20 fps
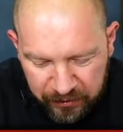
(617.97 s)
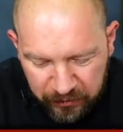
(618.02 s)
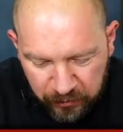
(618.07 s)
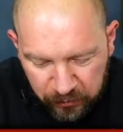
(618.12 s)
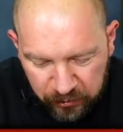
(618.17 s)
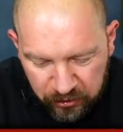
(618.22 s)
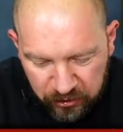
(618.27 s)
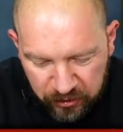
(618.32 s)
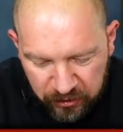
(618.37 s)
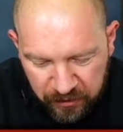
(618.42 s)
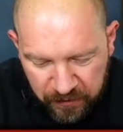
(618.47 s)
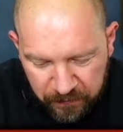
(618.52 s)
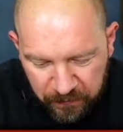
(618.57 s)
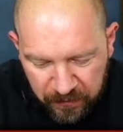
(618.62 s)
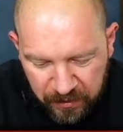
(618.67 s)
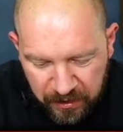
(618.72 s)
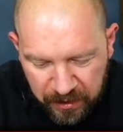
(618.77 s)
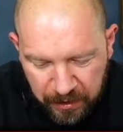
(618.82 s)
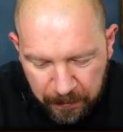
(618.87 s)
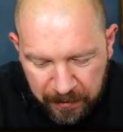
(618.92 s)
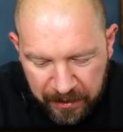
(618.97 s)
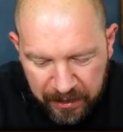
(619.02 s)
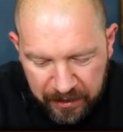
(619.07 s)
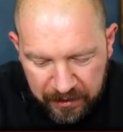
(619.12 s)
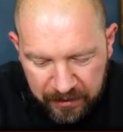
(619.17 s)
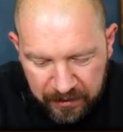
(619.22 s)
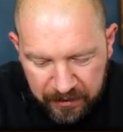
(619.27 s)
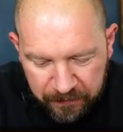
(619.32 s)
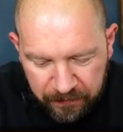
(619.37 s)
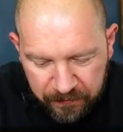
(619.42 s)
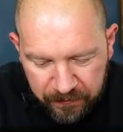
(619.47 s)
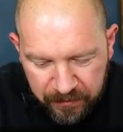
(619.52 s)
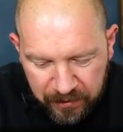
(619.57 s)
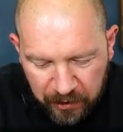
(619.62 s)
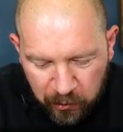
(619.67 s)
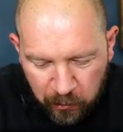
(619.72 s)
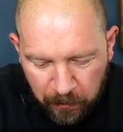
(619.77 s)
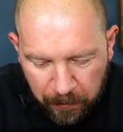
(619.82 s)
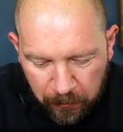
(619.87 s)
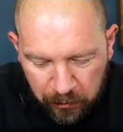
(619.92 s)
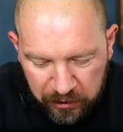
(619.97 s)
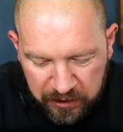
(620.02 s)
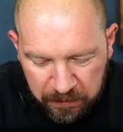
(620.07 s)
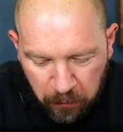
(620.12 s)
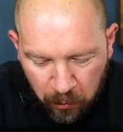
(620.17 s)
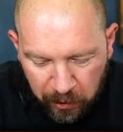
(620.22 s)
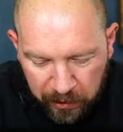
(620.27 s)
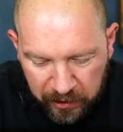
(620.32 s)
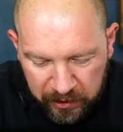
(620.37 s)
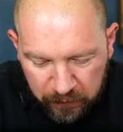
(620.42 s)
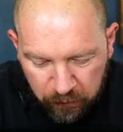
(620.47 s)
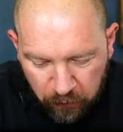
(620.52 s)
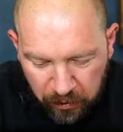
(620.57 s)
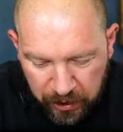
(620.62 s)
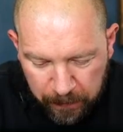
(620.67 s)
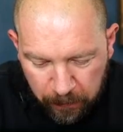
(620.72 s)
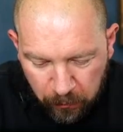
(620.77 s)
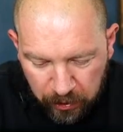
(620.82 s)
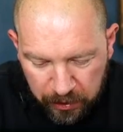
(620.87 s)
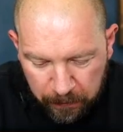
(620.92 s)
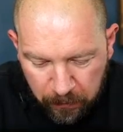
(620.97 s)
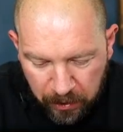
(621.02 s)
as such. I mean, I hope I'm not spoiling this for anybody.